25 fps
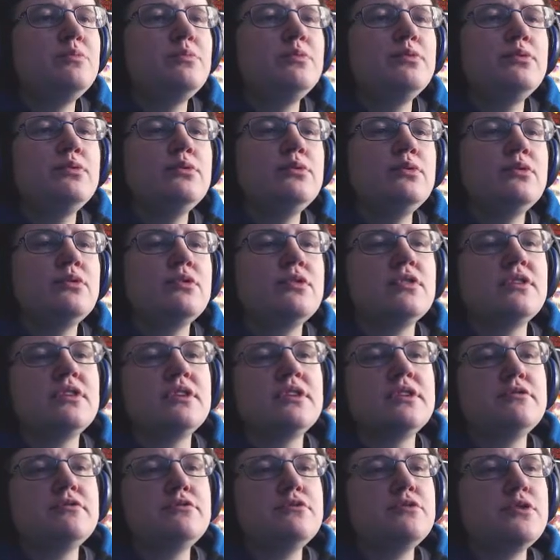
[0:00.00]
poor
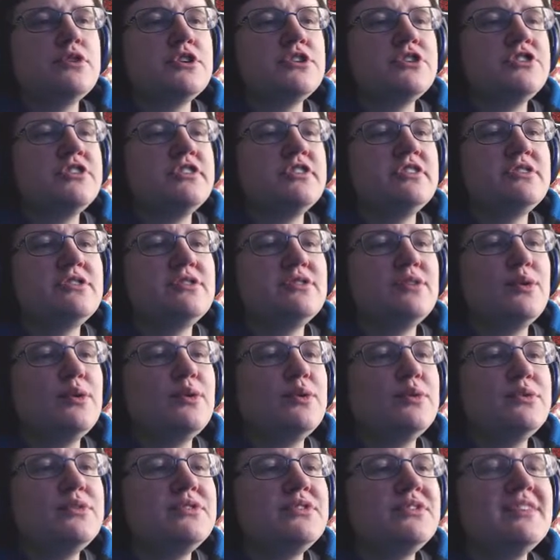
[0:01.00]
unfortunate
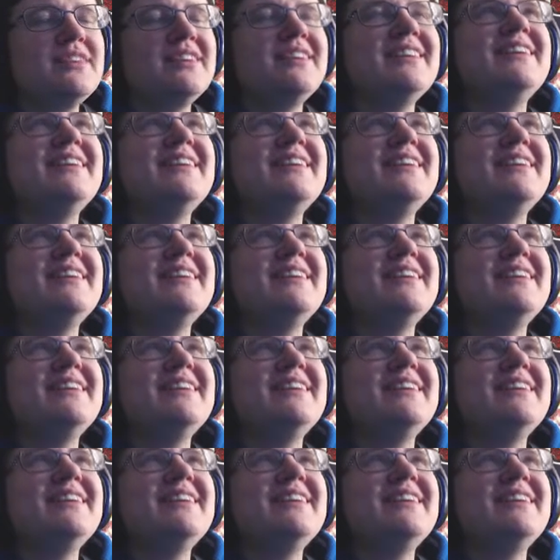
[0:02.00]
souls!"